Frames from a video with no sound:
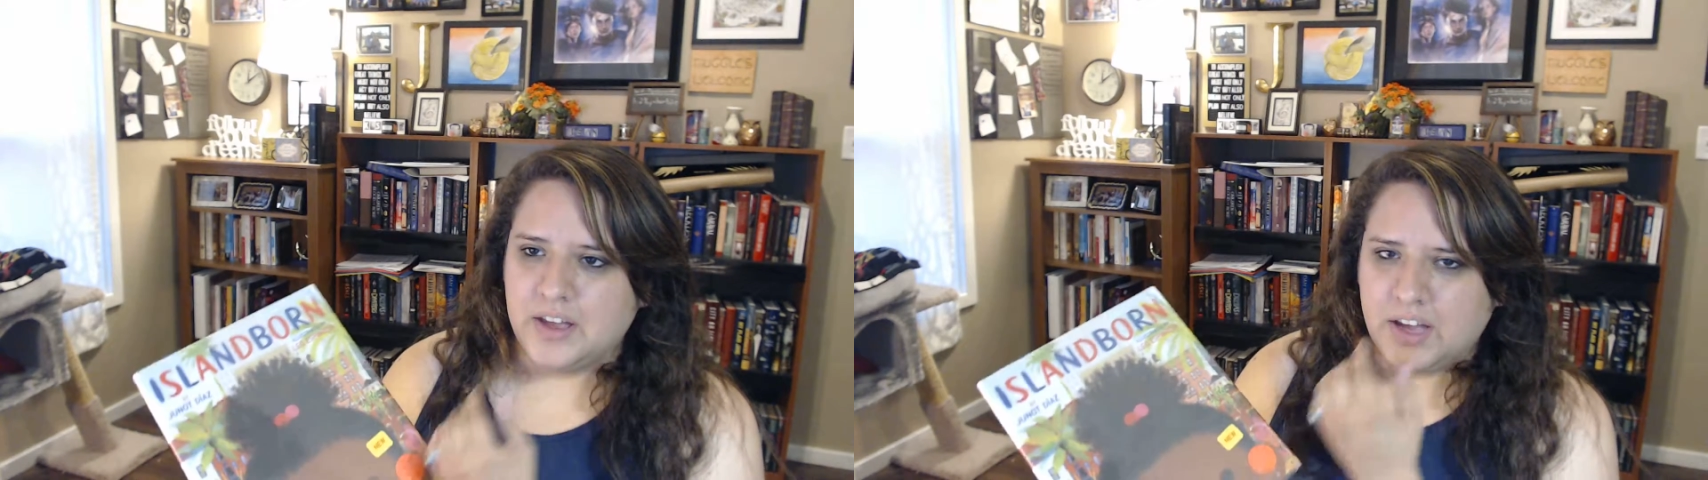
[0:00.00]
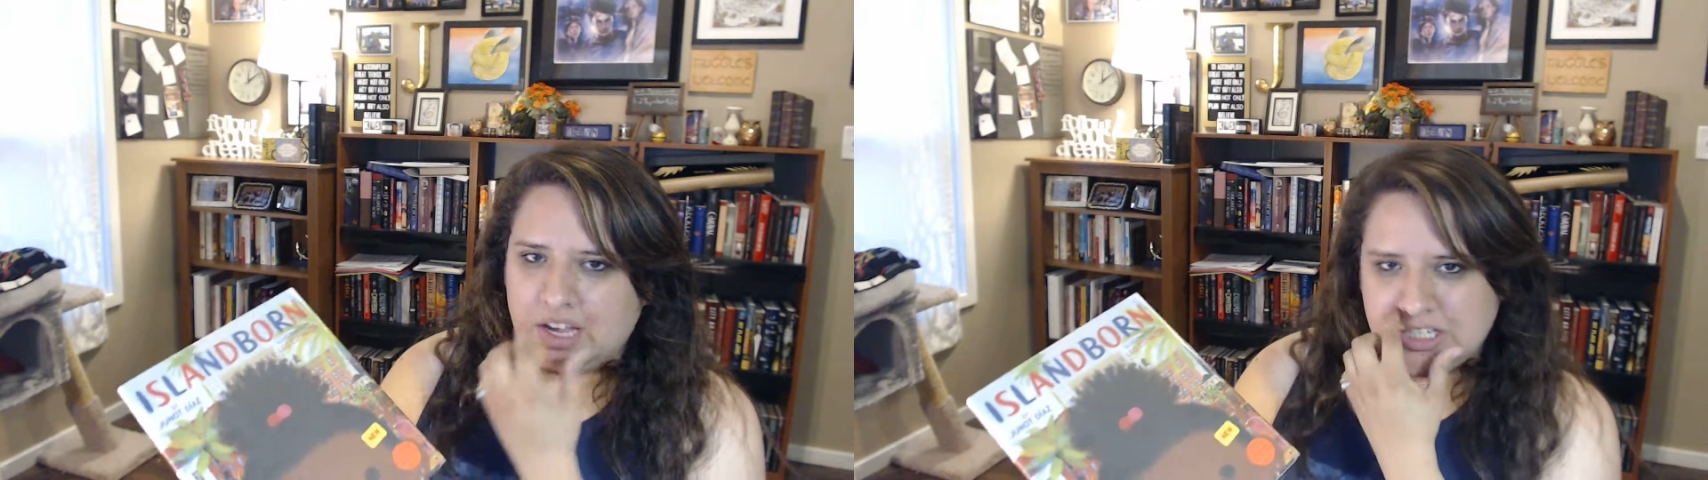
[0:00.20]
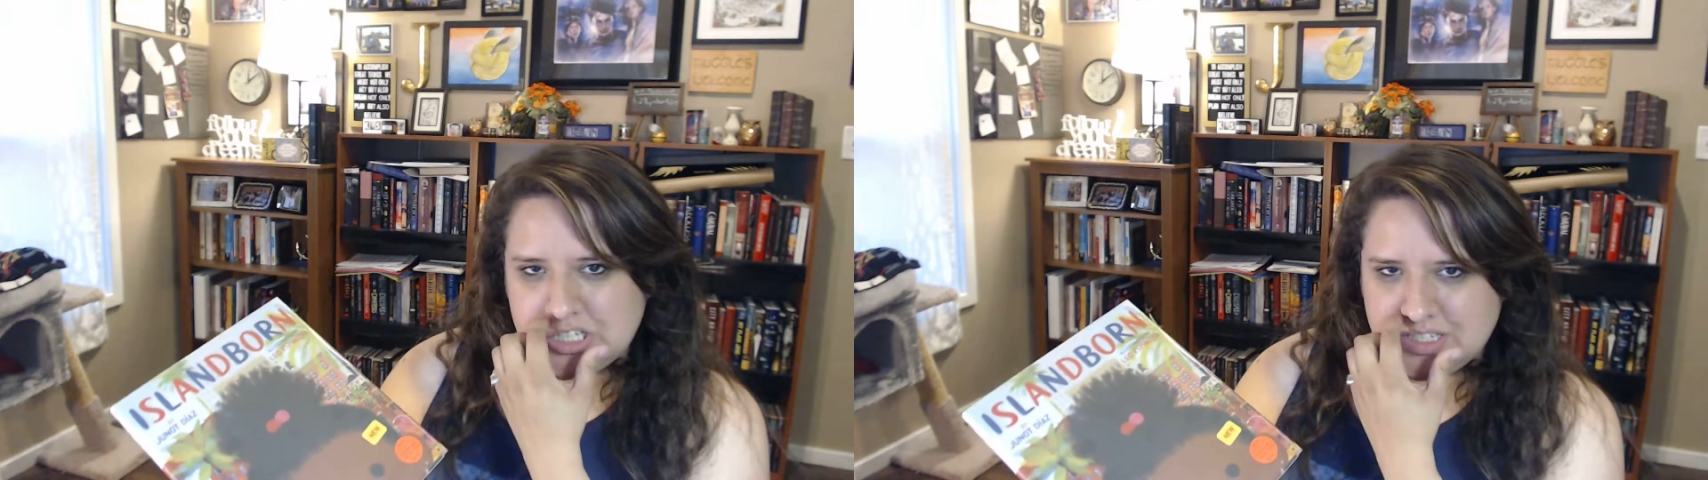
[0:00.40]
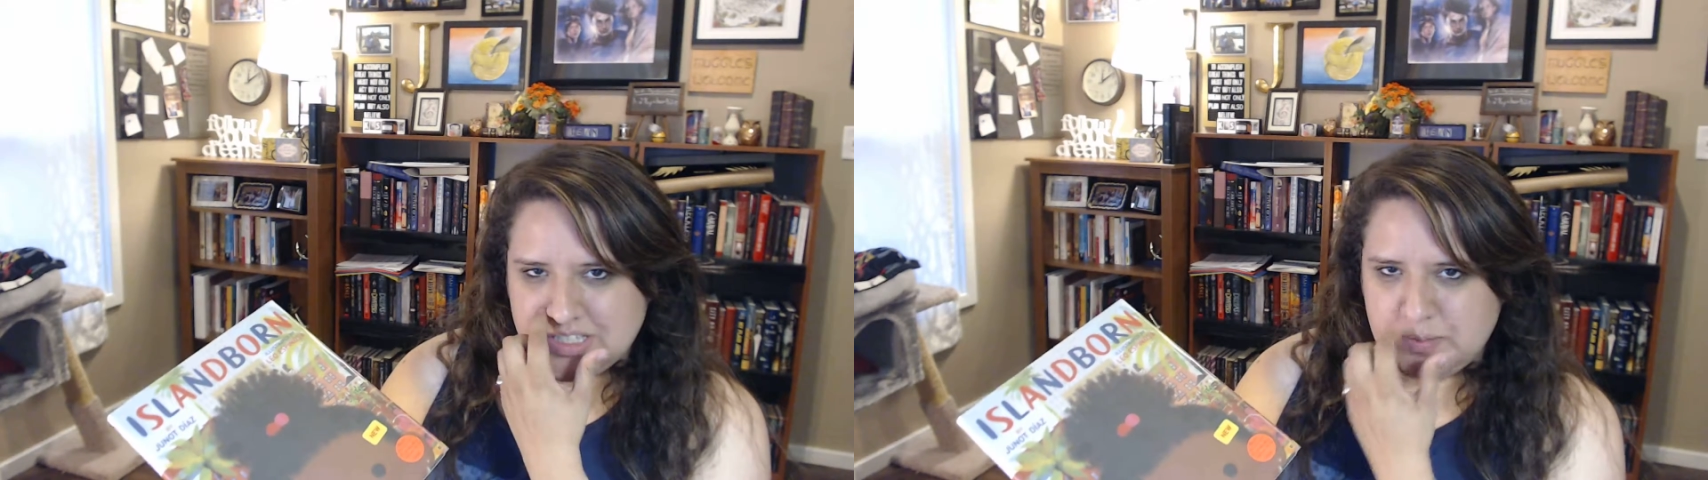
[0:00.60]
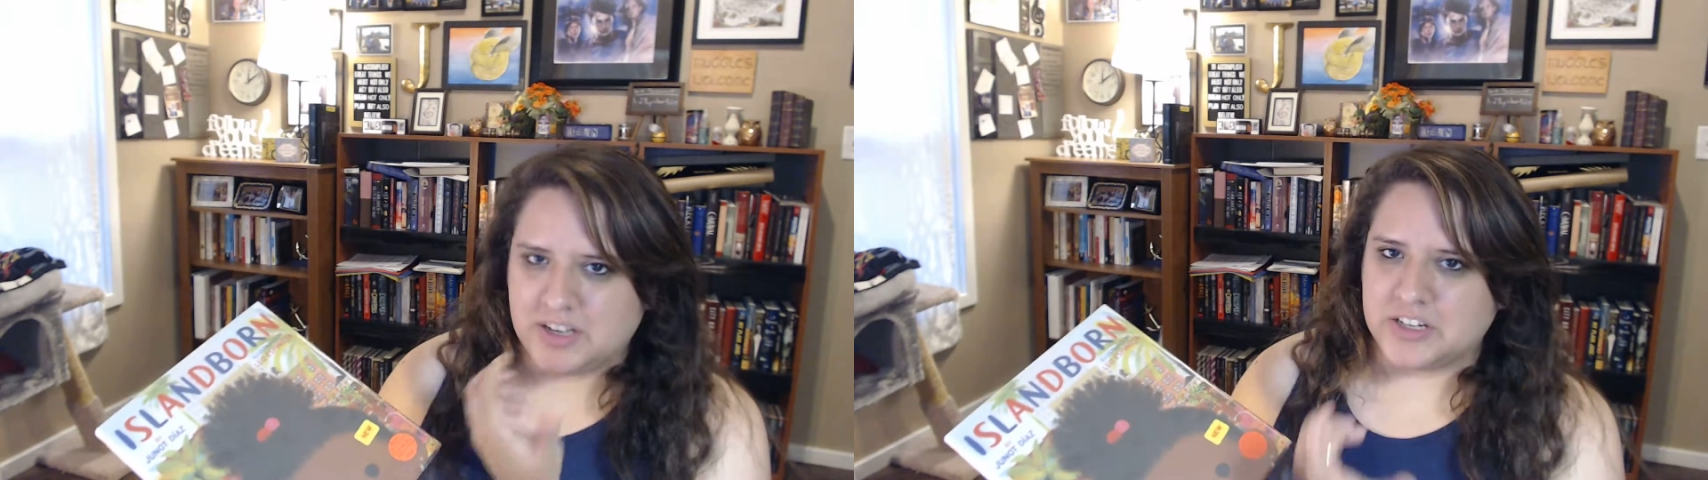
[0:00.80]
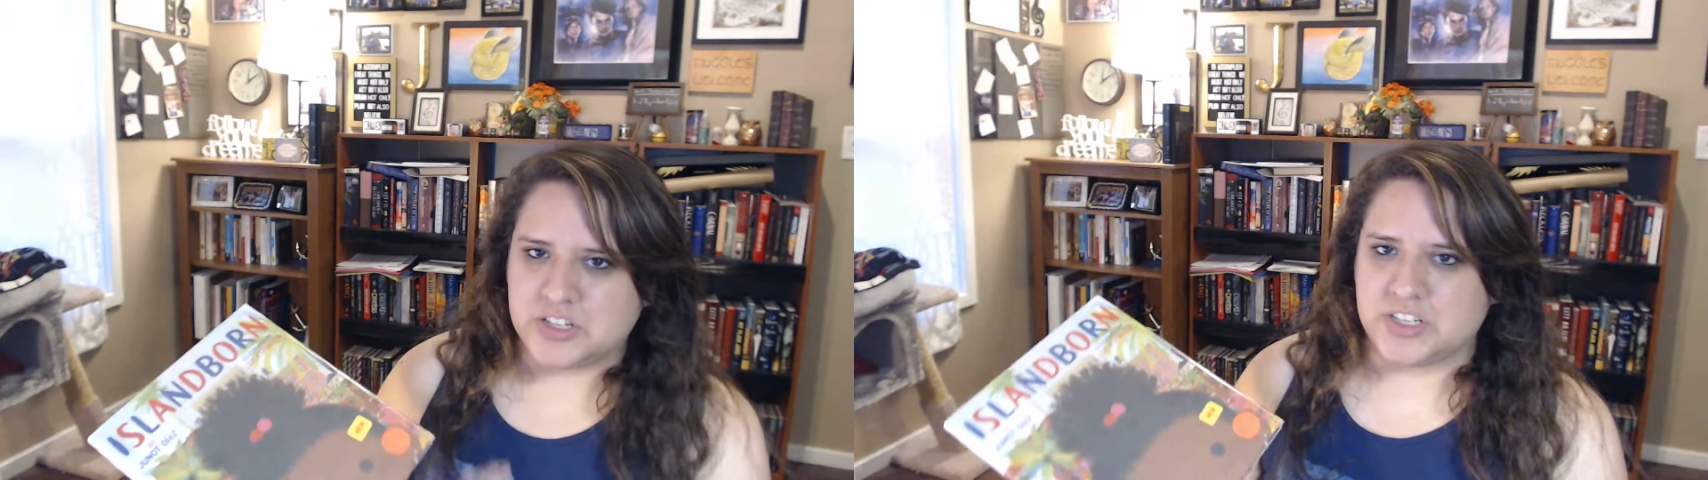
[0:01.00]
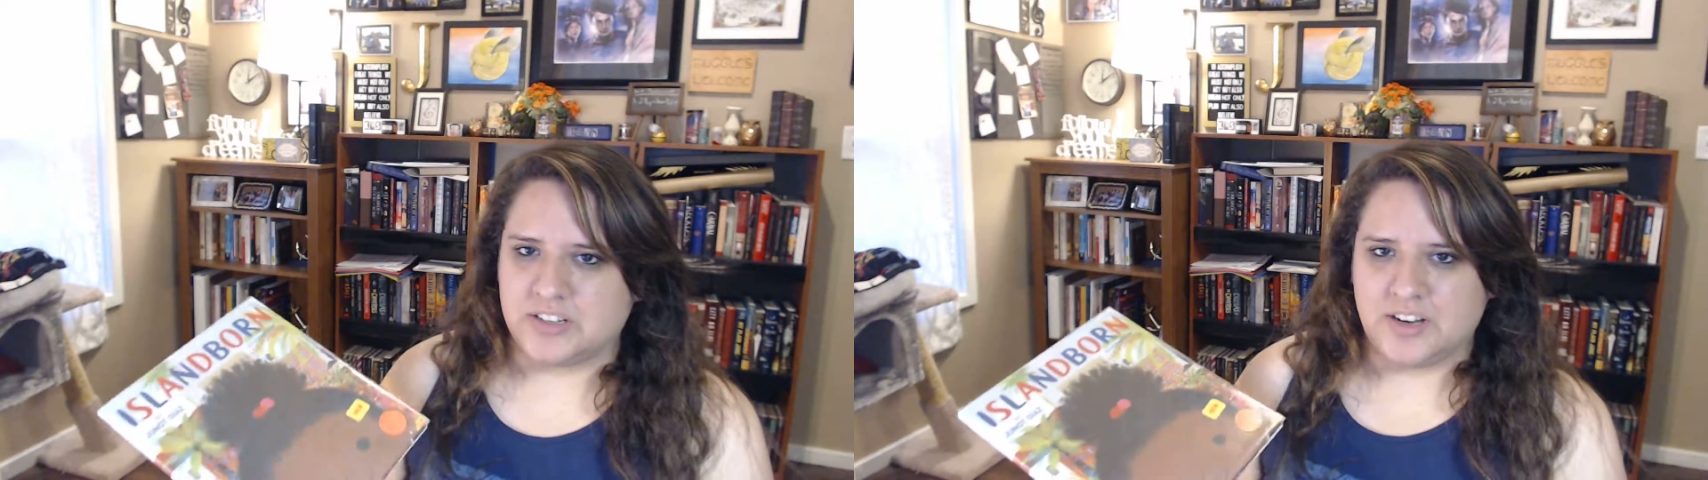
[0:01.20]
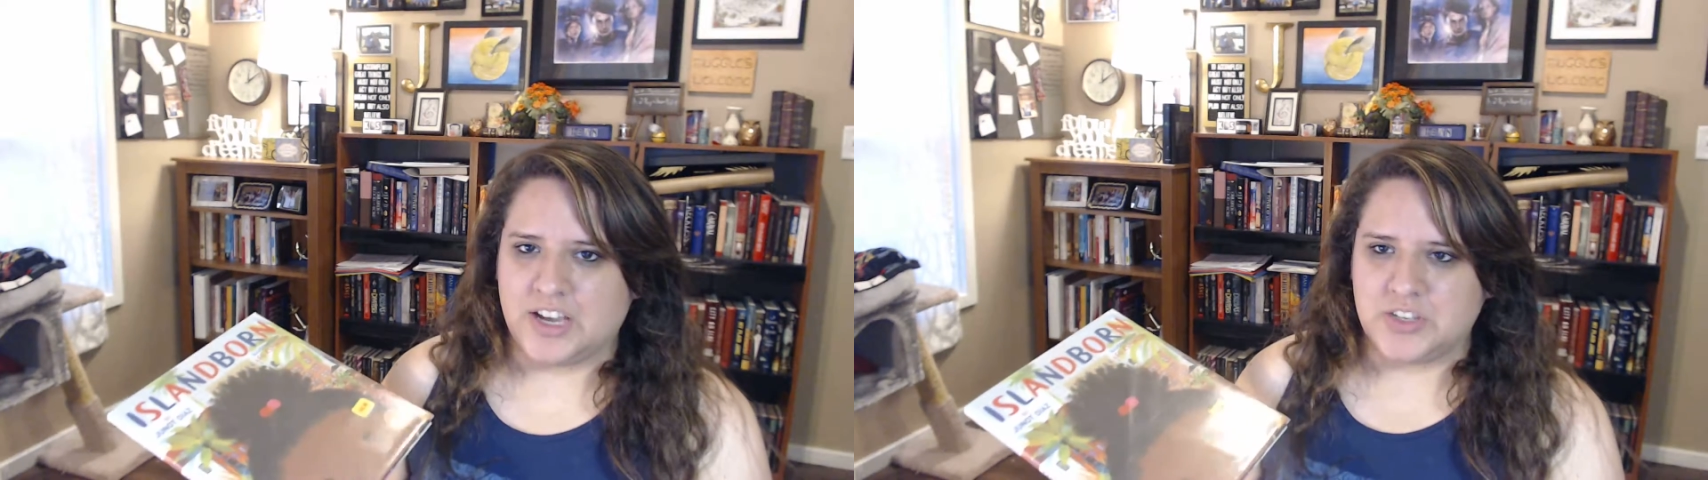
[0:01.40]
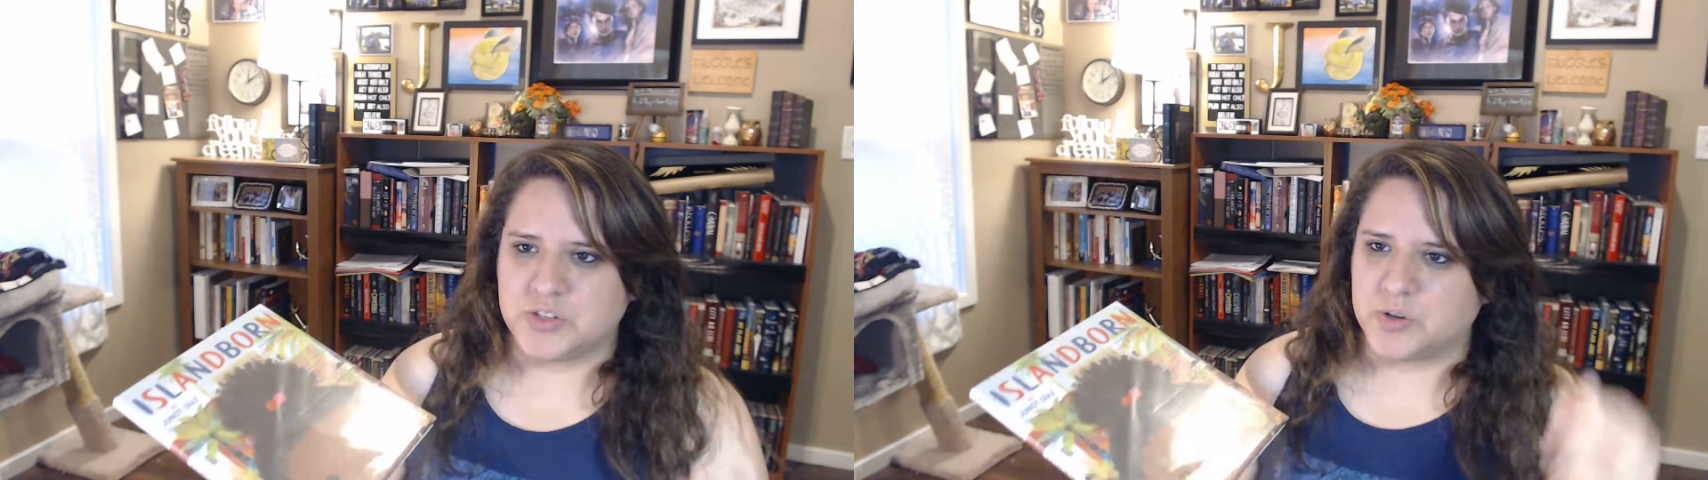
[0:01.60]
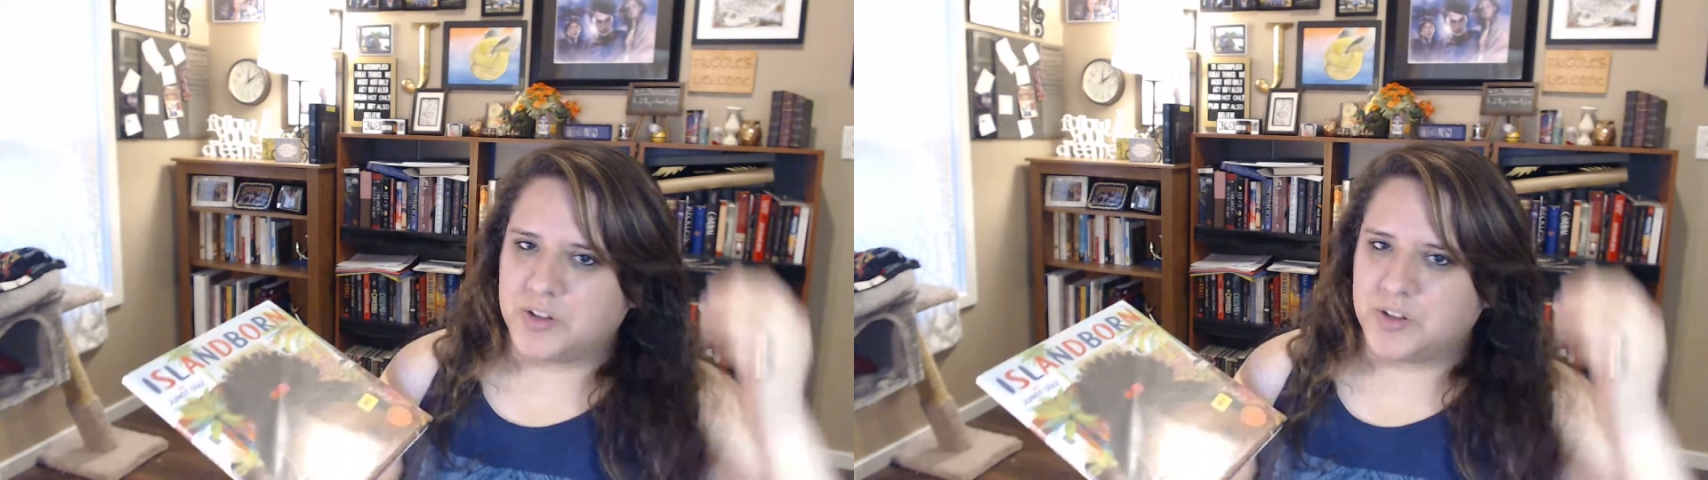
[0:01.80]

I took Spanish in high school